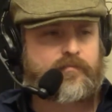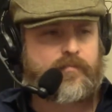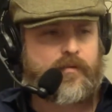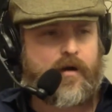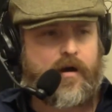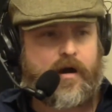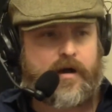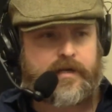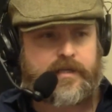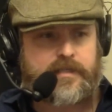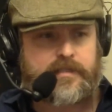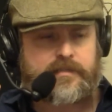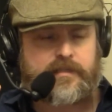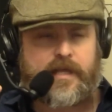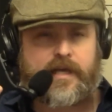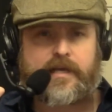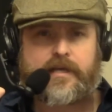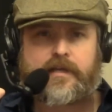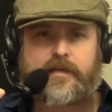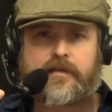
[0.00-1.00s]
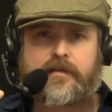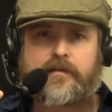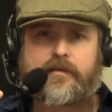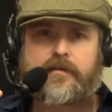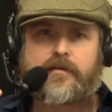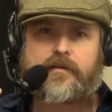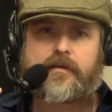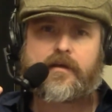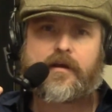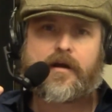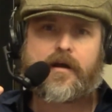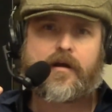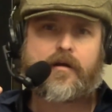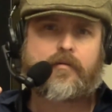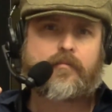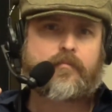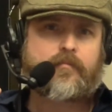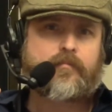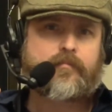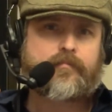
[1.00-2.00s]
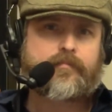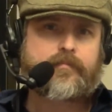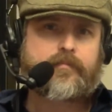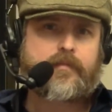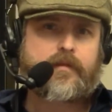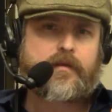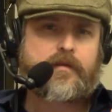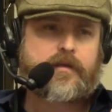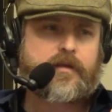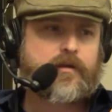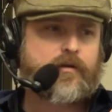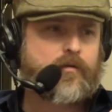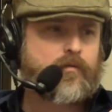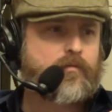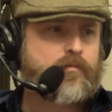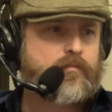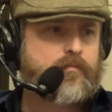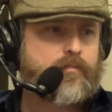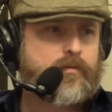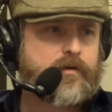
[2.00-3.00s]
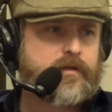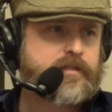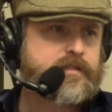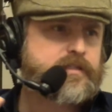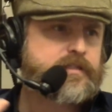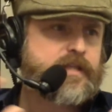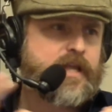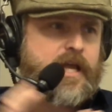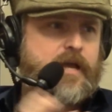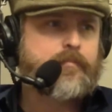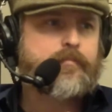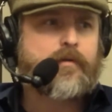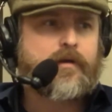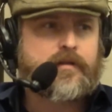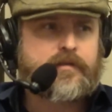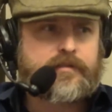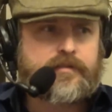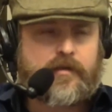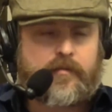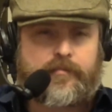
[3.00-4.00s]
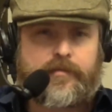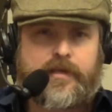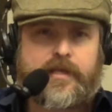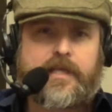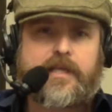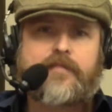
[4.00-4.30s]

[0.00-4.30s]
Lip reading: bodies that can put a stamp on something.